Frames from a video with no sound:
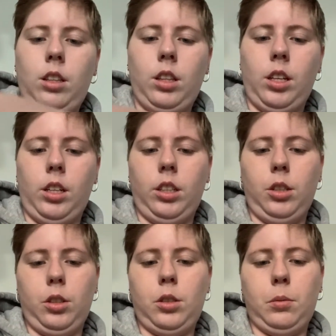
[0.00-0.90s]
And
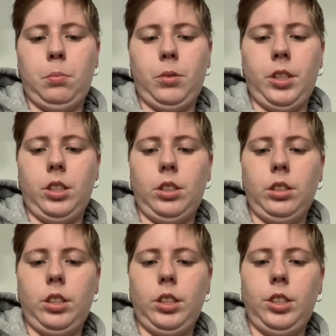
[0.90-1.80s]
you
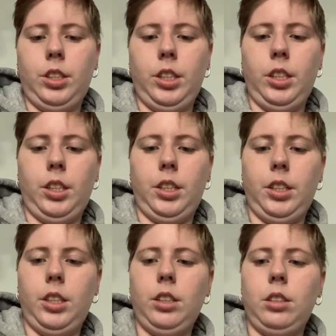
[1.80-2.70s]
sprinkle the
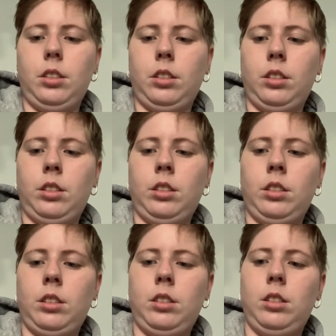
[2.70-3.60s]
cheese
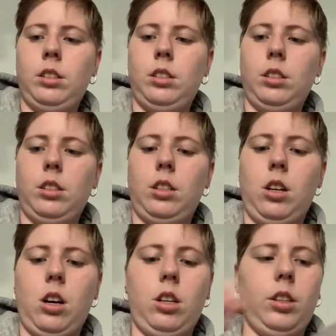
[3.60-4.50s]

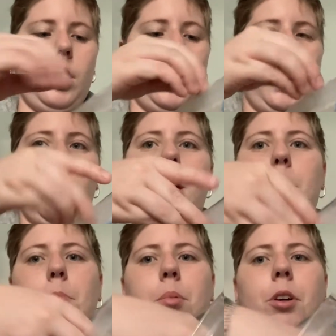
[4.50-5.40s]
on the
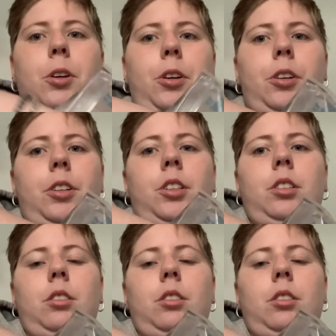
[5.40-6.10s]
ham part.